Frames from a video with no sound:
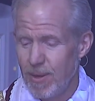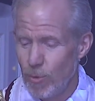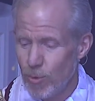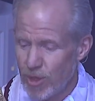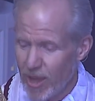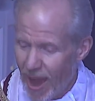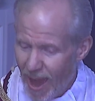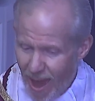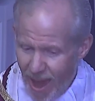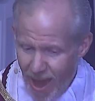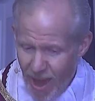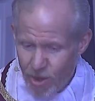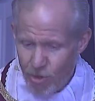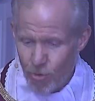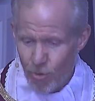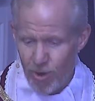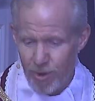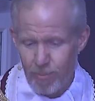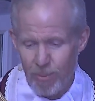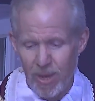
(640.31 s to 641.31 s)
was
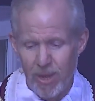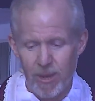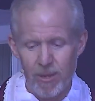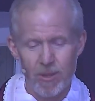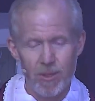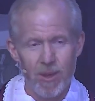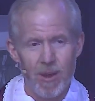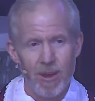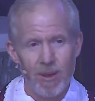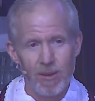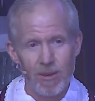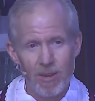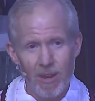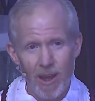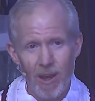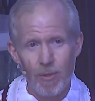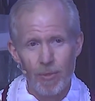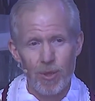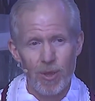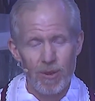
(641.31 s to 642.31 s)
angry because
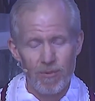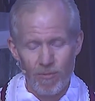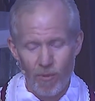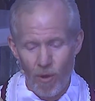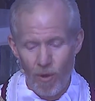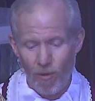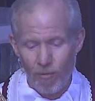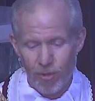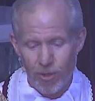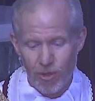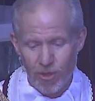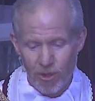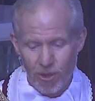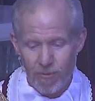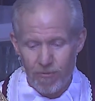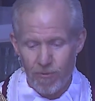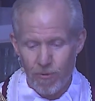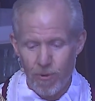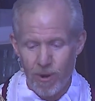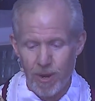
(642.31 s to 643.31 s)
death involves
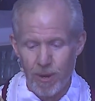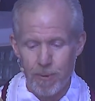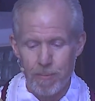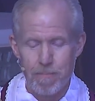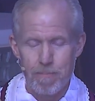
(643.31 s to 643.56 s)
suffering.